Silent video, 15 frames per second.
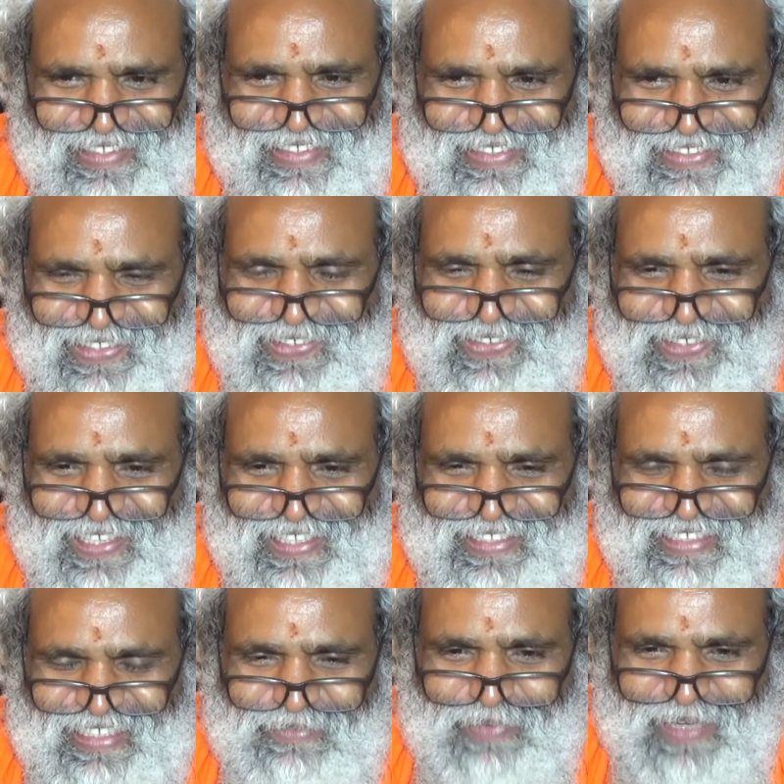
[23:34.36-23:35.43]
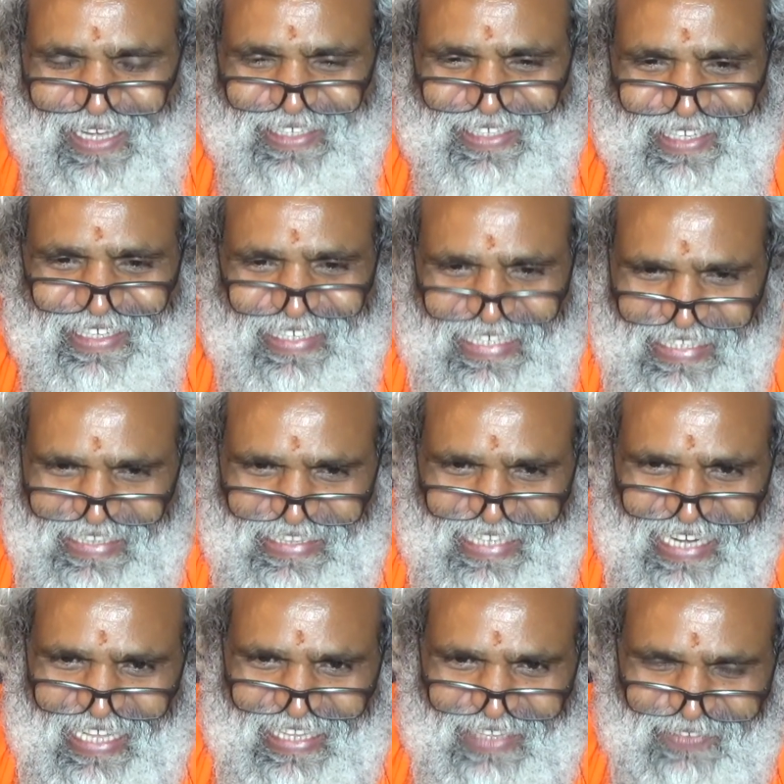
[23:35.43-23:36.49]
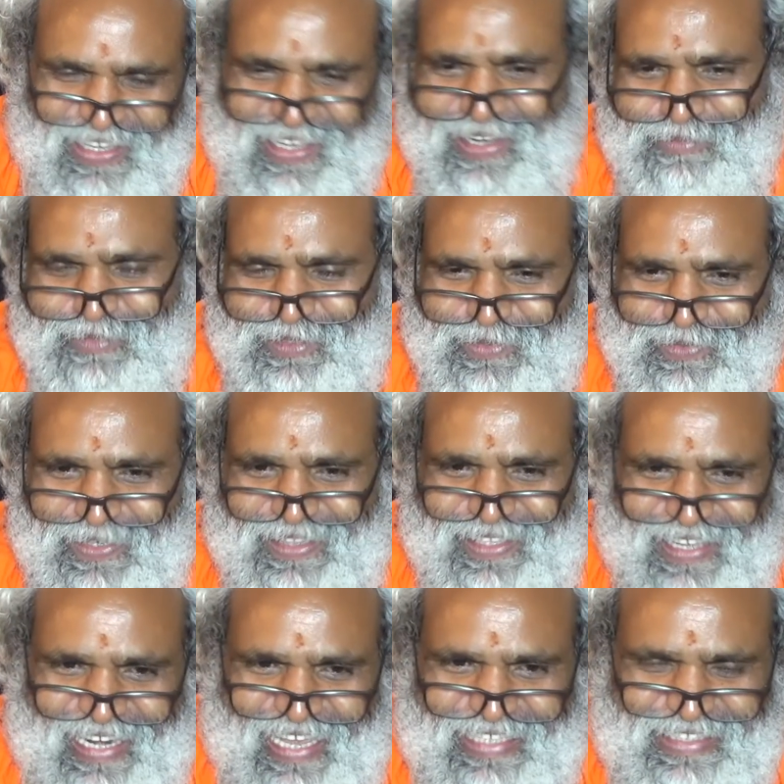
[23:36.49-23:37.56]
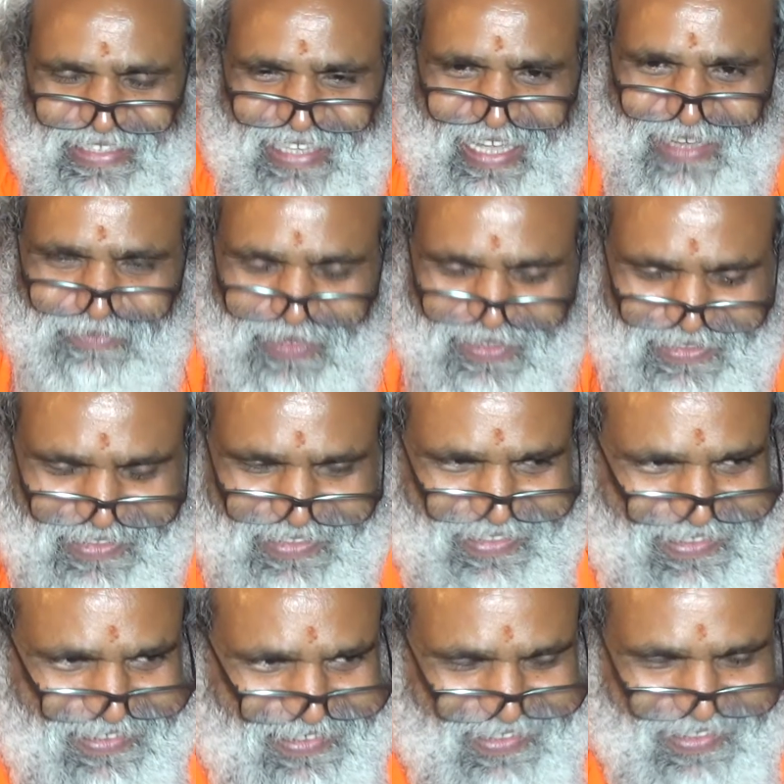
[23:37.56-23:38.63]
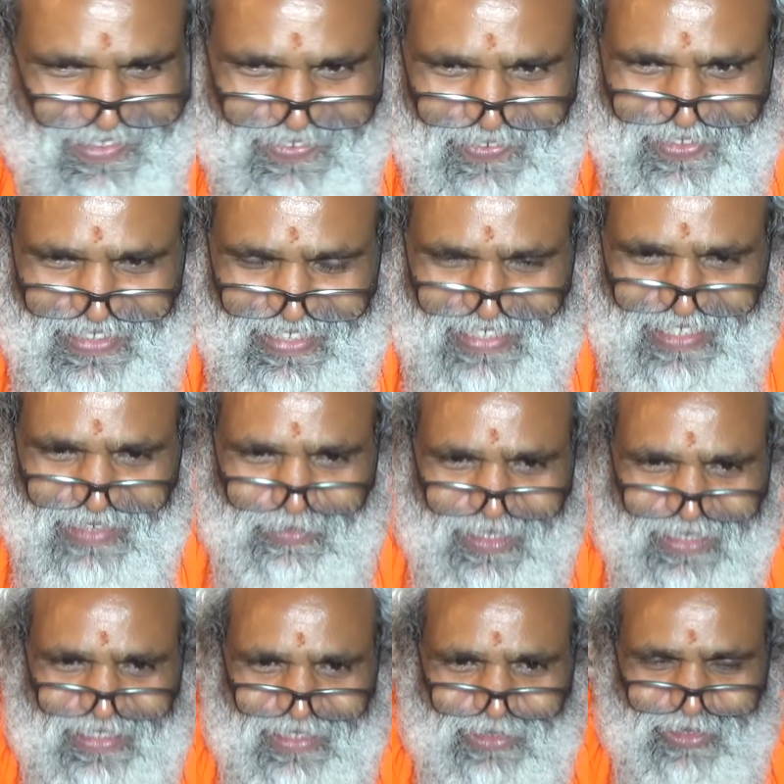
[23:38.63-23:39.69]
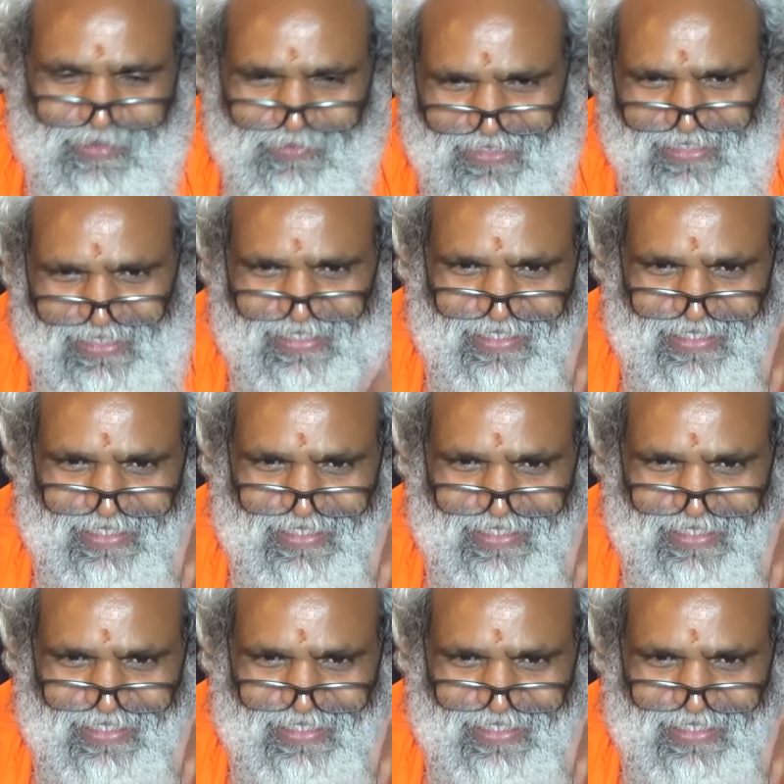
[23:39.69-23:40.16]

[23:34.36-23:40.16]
So who doesn't? In fact, Nidra Devi comes when the class happens. We say, somebody said, Swamiji,